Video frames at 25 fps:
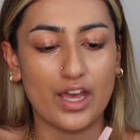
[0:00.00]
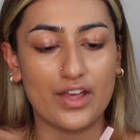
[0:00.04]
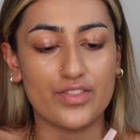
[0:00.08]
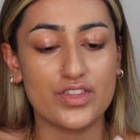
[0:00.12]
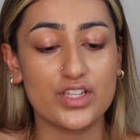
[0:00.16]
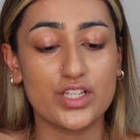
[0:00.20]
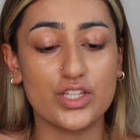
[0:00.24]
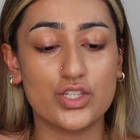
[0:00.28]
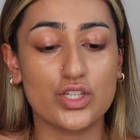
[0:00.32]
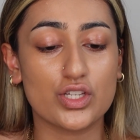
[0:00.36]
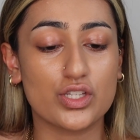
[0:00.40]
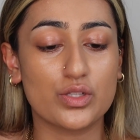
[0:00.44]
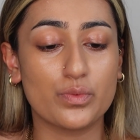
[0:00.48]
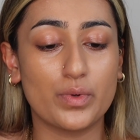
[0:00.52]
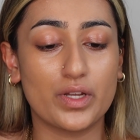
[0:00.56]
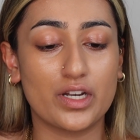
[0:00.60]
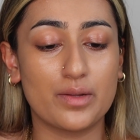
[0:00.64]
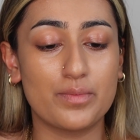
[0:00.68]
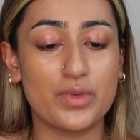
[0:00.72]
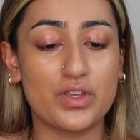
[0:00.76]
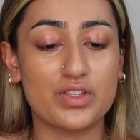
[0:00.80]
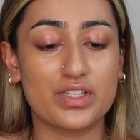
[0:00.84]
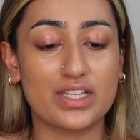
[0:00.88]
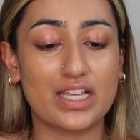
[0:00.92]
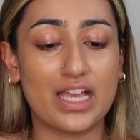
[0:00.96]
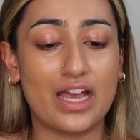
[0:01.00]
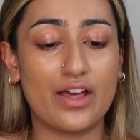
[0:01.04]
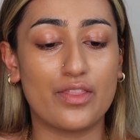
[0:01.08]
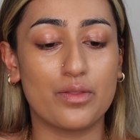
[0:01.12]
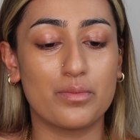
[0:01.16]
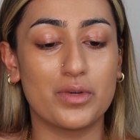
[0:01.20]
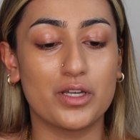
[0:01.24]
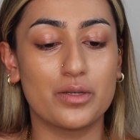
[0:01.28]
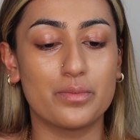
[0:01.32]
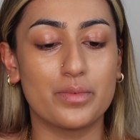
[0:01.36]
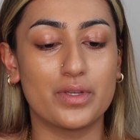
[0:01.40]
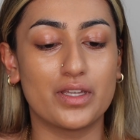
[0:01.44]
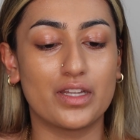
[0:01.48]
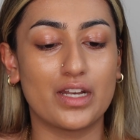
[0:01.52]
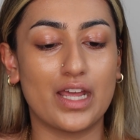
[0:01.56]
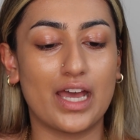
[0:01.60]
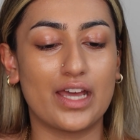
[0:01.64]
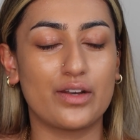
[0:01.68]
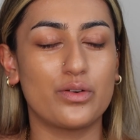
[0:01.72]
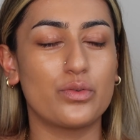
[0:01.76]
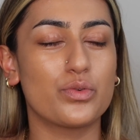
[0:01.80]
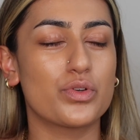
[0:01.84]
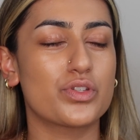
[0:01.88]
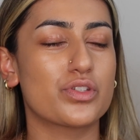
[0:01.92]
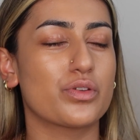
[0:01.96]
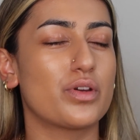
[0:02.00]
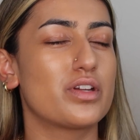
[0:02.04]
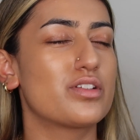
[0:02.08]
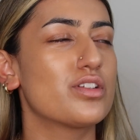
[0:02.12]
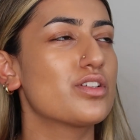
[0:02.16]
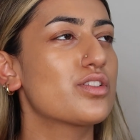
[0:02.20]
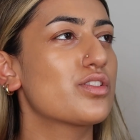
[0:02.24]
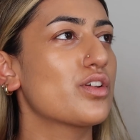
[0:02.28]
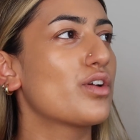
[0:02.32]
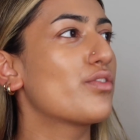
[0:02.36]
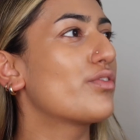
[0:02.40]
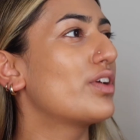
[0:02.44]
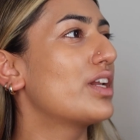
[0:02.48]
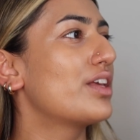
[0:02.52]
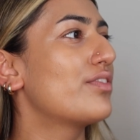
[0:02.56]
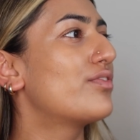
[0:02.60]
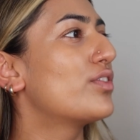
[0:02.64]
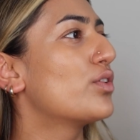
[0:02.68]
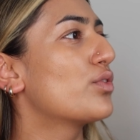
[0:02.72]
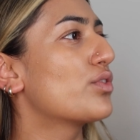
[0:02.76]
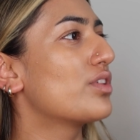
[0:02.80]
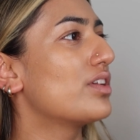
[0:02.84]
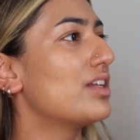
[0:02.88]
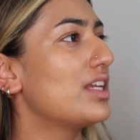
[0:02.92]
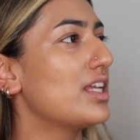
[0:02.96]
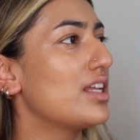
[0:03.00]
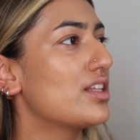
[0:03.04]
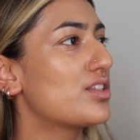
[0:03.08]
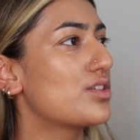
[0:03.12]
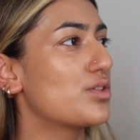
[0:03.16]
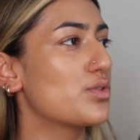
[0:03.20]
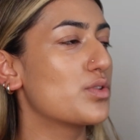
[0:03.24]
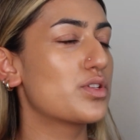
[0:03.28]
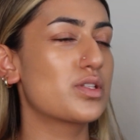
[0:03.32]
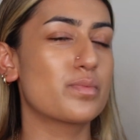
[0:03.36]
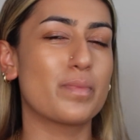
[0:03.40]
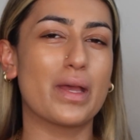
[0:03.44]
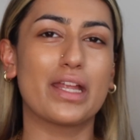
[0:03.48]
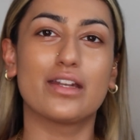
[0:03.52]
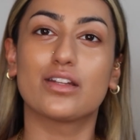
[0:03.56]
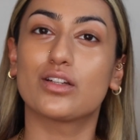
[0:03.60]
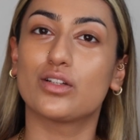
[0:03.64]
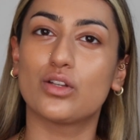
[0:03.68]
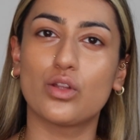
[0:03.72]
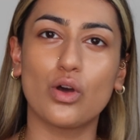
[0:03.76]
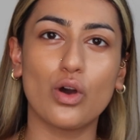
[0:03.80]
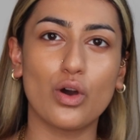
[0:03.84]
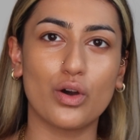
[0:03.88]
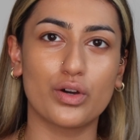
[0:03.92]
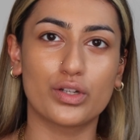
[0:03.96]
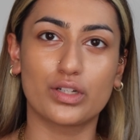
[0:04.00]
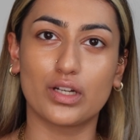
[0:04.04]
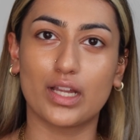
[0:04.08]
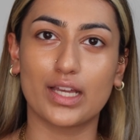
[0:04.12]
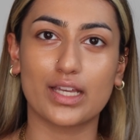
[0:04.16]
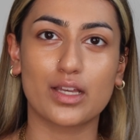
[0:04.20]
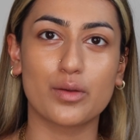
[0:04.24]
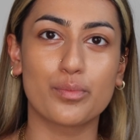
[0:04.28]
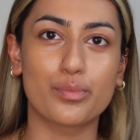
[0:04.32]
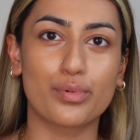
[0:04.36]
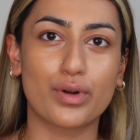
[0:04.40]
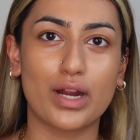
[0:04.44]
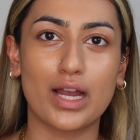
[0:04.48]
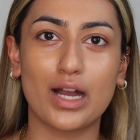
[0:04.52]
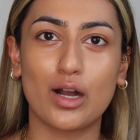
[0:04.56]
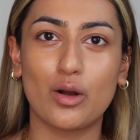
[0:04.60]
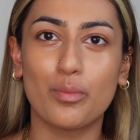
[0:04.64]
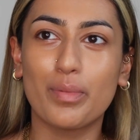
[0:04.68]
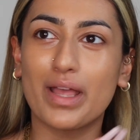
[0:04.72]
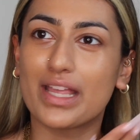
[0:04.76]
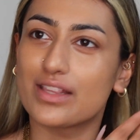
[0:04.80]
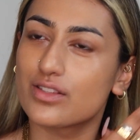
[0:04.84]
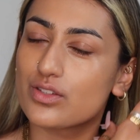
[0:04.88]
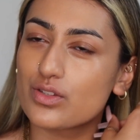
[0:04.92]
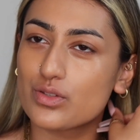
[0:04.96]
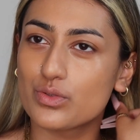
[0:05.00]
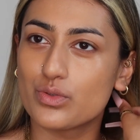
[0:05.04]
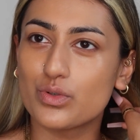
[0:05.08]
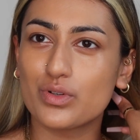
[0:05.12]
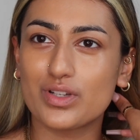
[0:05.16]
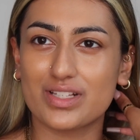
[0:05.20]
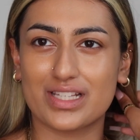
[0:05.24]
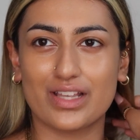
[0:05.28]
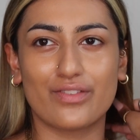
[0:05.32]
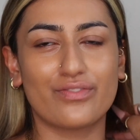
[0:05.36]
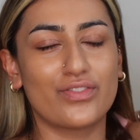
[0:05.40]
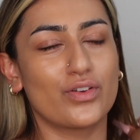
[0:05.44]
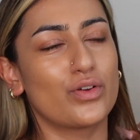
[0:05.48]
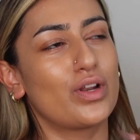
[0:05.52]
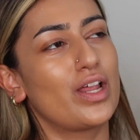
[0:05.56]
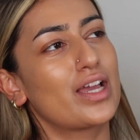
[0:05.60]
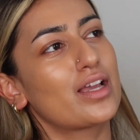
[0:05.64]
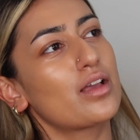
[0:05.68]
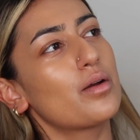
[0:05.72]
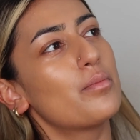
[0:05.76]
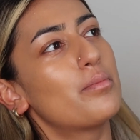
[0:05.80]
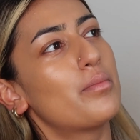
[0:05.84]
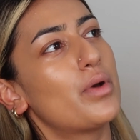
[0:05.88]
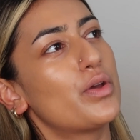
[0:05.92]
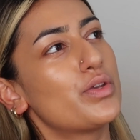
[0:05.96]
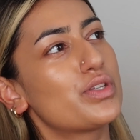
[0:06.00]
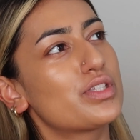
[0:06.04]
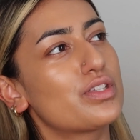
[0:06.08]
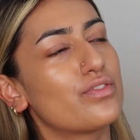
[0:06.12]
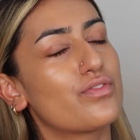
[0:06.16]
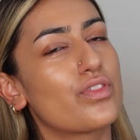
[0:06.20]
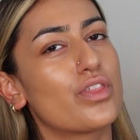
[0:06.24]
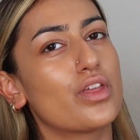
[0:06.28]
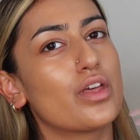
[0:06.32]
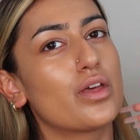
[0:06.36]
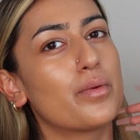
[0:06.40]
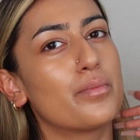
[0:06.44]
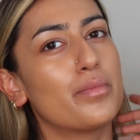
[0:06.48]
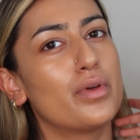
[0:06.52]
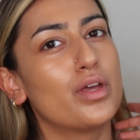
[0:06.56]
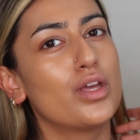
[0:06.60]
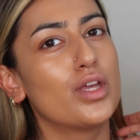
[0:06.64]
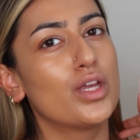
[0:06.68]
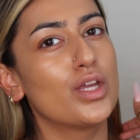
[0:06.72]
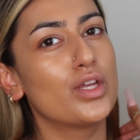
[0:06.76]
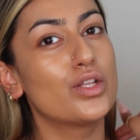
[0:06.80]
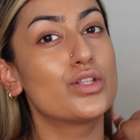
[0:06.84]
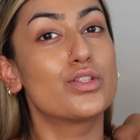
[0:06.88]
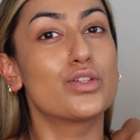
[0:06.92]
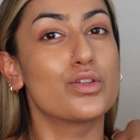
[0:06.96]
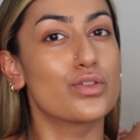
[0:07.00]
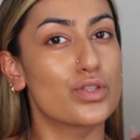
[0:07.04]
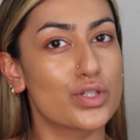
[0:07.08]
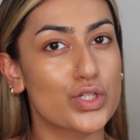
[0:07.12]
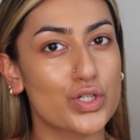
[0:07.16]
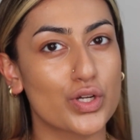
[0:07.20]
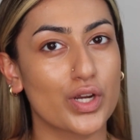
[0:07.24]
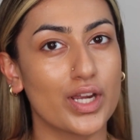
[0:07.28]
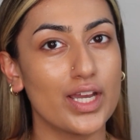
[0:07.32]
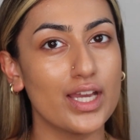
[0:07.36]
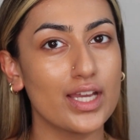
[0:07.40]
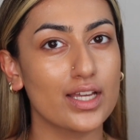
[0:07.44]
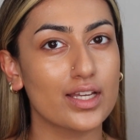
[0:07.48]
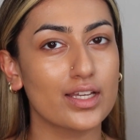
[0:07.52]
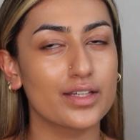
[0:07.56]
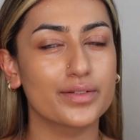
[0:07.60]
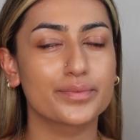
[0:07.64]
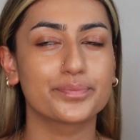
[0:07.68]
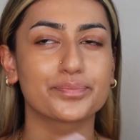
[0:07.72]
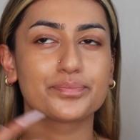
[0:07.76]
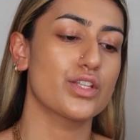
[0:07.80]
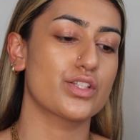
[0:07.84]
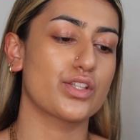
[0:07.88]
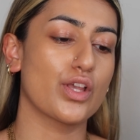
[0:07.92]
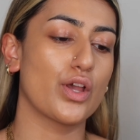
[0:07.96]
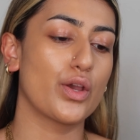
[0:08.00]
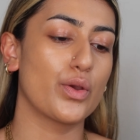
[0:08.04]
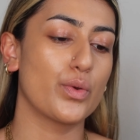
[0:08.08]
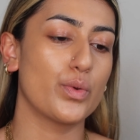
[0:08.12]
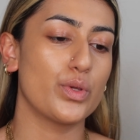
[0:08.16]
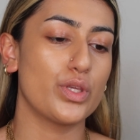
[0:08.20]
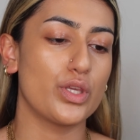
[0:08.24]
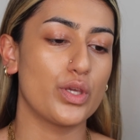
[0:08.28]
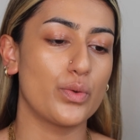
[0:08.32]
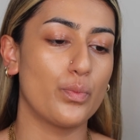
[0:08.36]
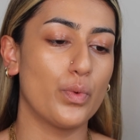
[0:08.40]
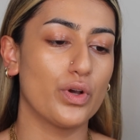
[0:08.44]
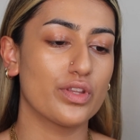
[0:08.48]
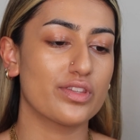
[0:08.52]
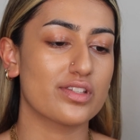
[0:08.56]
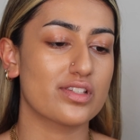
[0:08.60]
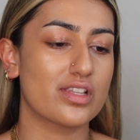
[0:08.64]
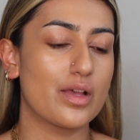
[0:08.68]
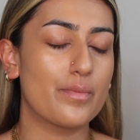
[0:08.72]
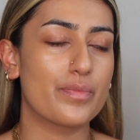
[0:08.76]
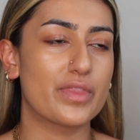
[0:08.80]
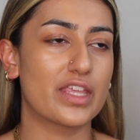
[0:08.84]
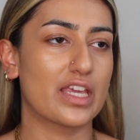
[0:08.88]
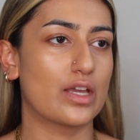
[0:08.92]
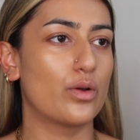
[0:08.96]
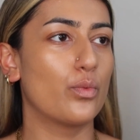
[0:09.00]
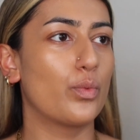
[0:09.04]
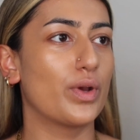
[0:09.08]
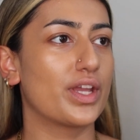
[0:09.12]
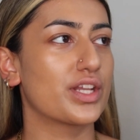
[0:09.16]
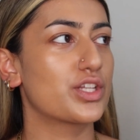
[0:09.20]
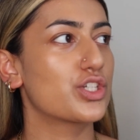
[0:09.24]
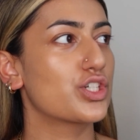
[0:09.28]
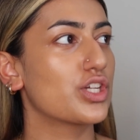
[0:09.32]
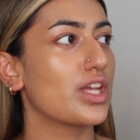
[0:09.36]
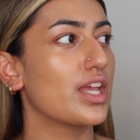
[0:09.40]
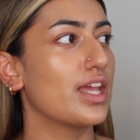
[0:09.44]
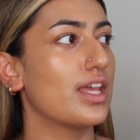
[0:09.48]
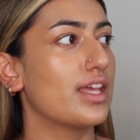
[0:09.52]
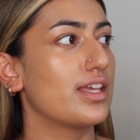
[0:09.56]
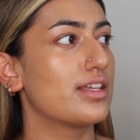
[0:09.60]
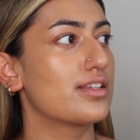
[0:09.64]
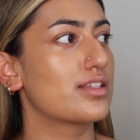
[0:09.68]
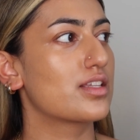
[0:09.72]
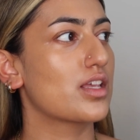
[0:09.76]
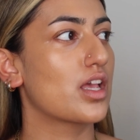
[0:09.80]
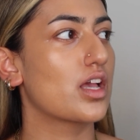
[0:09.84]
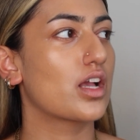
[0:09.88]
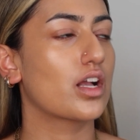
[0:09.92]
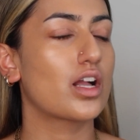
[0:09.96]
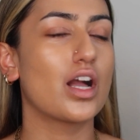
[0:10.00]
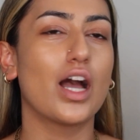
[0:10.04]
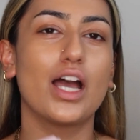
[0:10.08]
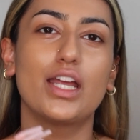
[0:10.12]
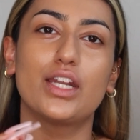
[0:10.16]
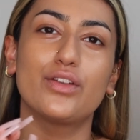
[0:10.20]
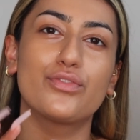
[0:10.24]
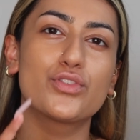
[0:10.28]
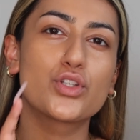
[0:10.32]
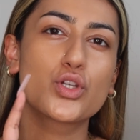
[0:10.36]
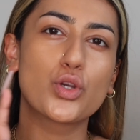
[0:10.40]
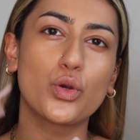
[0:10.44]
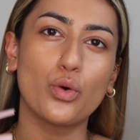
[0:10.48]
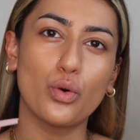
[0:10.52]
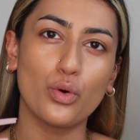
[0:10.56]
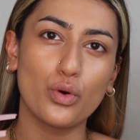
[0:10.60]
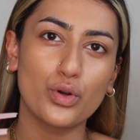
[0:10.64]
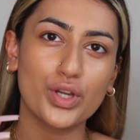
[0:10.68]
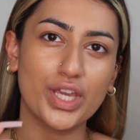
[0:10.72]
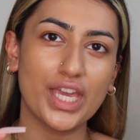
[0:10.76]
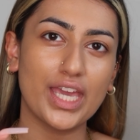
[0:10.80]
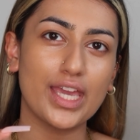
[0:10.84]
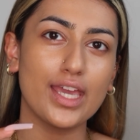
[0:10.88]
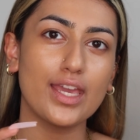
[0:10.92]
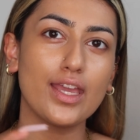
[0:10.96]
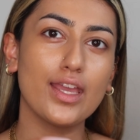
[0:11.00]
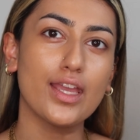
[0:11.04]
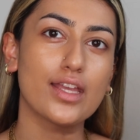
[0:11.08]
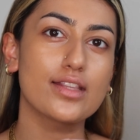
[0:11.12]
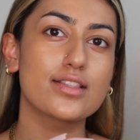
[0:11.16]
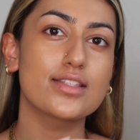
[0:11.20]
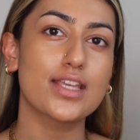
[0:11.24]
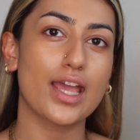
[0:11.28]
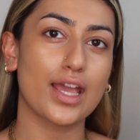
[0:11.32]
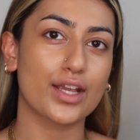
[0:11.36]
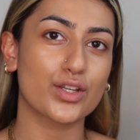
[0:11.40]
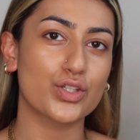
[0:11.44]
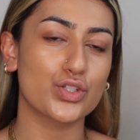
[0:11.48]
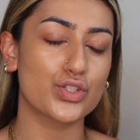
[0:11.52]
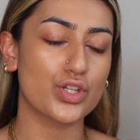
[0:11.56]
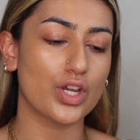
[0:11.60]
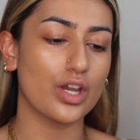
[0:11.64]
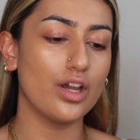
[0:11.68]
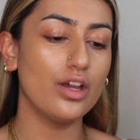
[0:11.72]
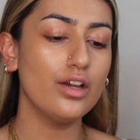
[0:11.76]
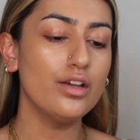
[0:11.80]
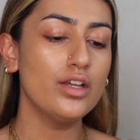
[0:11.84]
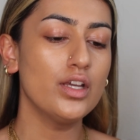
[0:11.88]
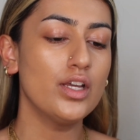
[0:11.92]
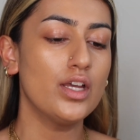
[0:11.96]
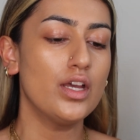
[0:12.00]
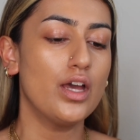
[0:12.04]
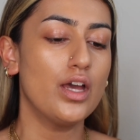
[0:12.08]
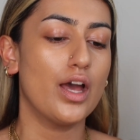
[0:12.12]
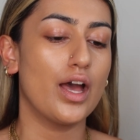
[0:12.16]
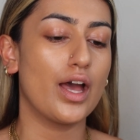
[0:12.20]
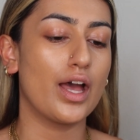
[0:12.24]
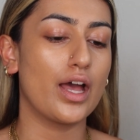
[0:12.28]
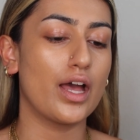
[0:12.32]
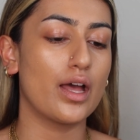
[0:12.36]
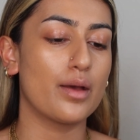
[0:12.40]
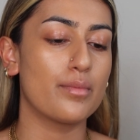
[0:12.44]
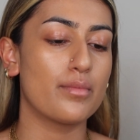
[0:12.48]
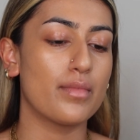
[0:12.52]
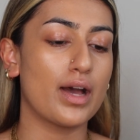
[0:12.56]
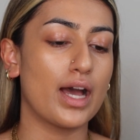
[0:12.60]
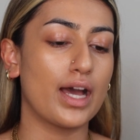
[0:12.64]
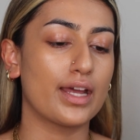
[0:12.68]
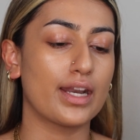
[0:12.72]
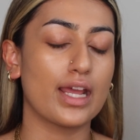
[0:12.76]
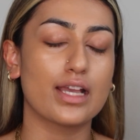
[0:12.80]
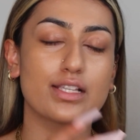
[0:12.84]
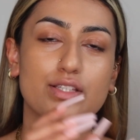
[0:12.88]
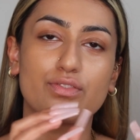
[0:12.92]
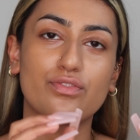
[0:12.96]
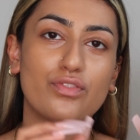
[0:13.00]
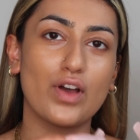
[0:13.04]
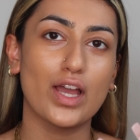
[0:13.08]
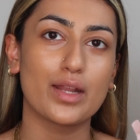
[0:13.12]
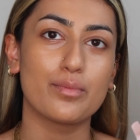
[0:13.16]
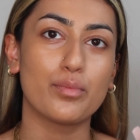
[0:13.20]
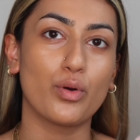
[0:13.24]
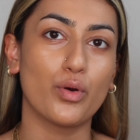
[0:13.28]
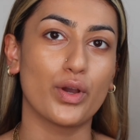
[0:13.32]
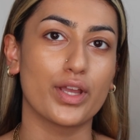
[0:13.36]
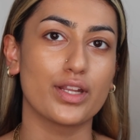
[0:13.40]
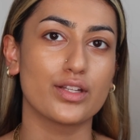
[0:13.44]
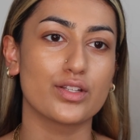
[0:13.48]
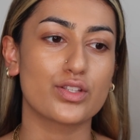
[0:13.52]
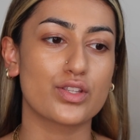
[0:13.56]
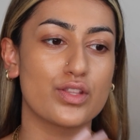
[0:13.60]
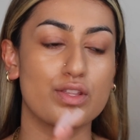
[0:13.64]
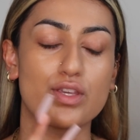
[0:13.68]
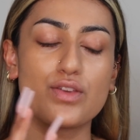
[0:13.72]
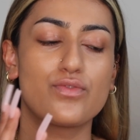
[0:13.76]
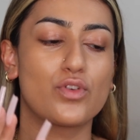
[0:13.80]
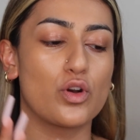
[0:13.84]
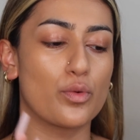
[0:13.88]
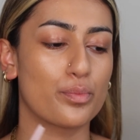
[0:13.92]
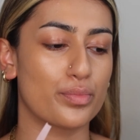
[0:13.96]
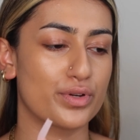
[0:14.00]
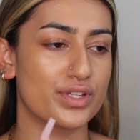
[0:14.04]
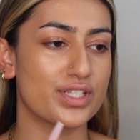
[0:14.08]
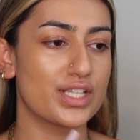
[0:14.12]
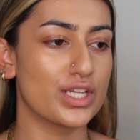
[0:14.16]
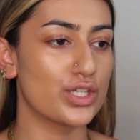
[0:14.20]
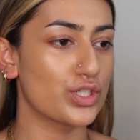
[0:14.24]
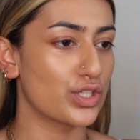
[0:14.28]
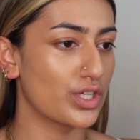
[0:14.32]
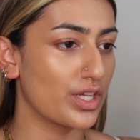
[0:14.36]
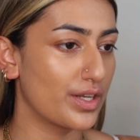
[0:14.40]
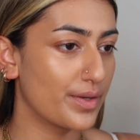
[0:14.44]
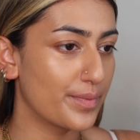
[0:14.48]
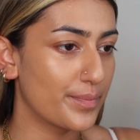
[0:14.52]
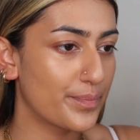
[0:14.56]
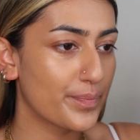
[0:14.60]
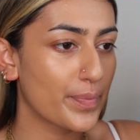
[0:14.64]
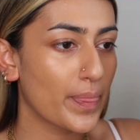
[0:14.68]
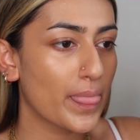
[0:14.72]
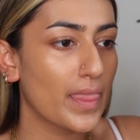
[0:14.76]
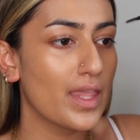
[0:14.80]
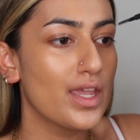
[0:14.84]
This is just the one I'm using at the moment. And also, I just don't really feel the need to spend a lot on like a brow pencil because I feel like most of them do the trick. So you want something which is kind of chalky in texture and has a fine point so that you've got precision.